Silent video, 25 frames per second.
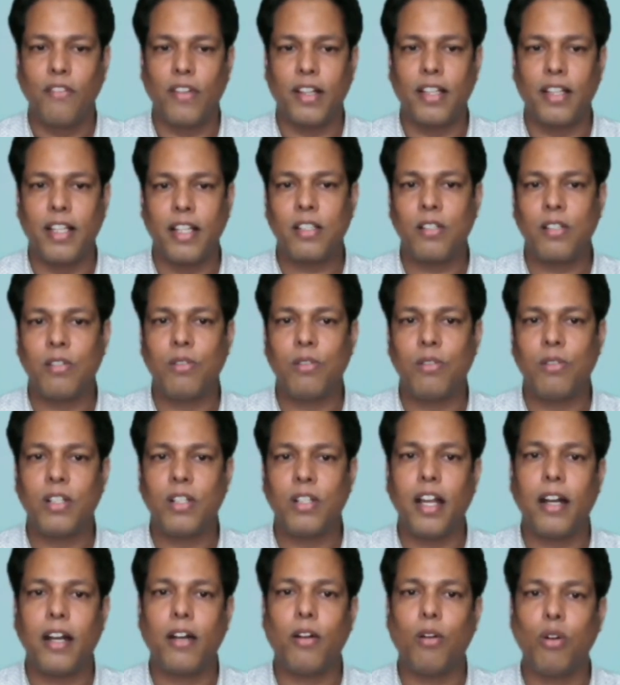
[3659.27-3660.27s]
With this note,
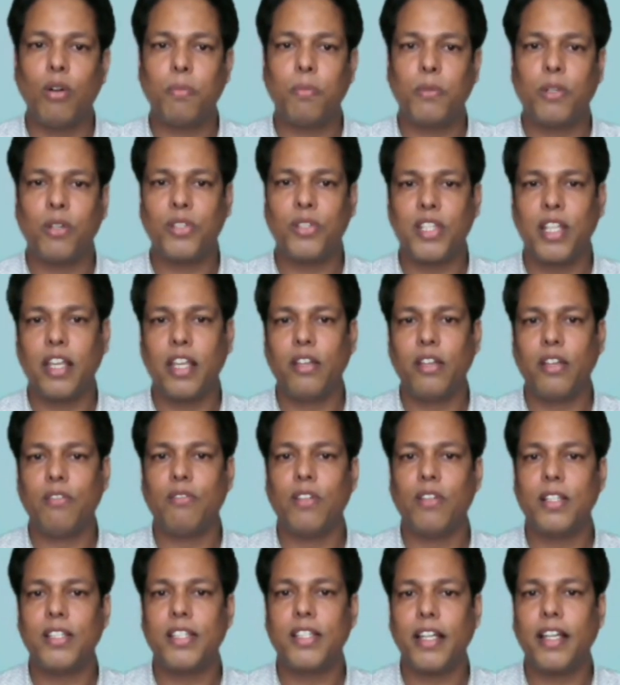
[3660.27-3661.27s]
and hope to see
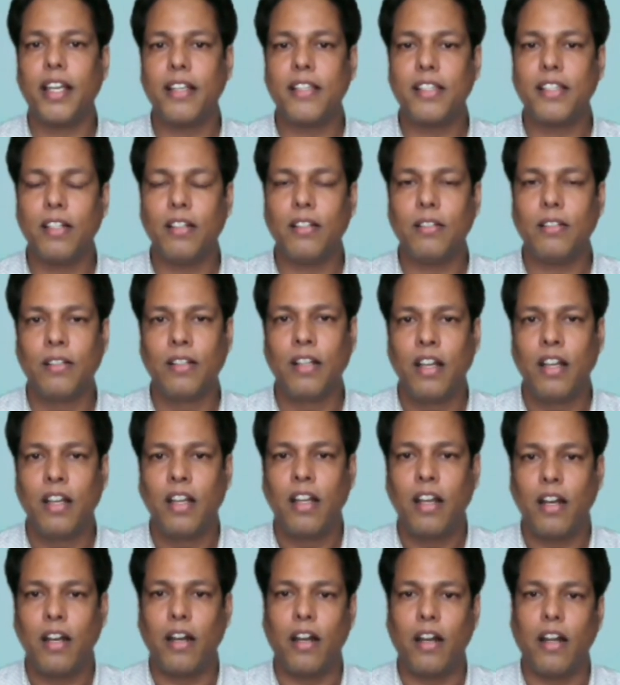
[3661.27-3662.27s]
once again, sir.
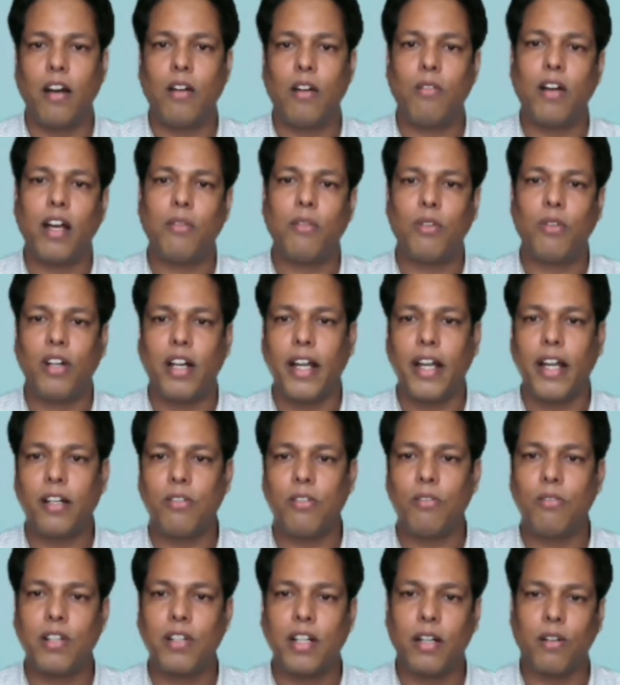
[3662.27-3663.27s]
Now, I would like
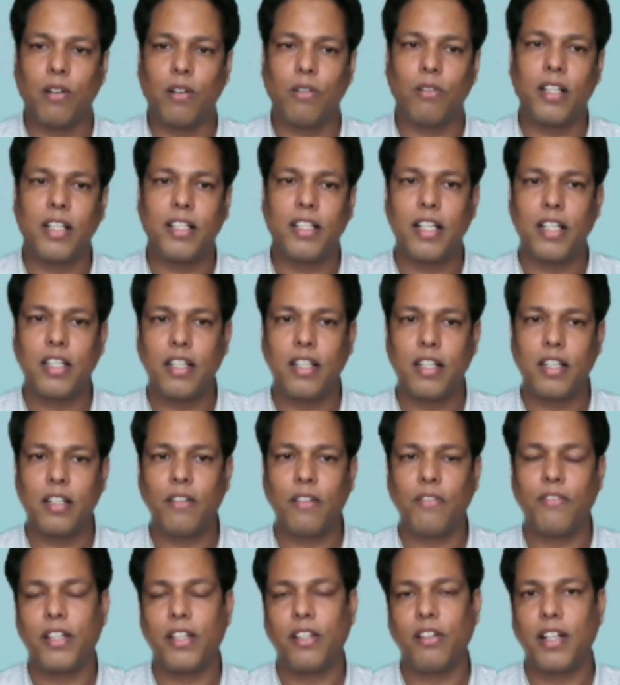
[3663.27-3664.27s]
to conclude the
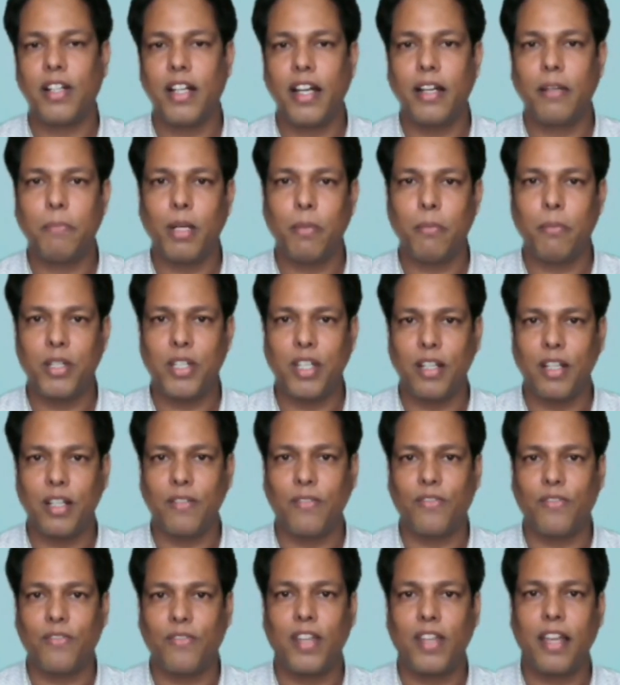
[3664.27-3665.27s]
session with your kind
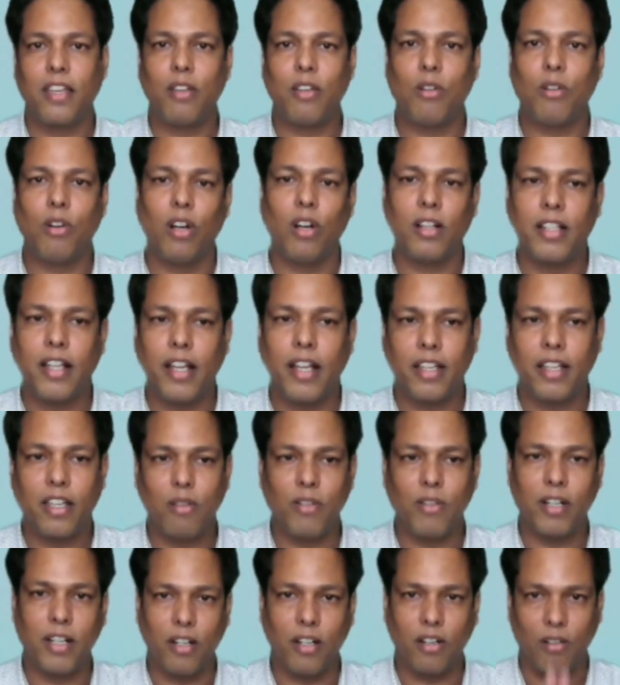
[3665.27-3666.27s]
permission. Thank you all.
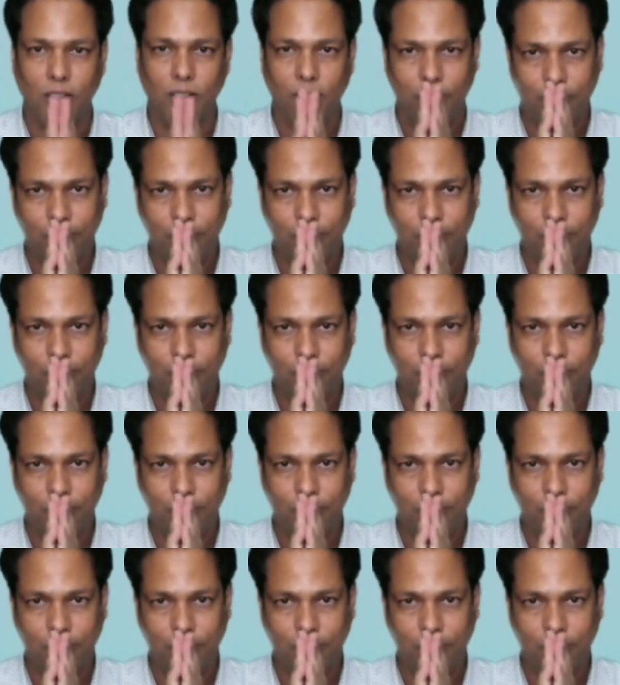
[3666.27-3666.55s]
Thank you, one and all.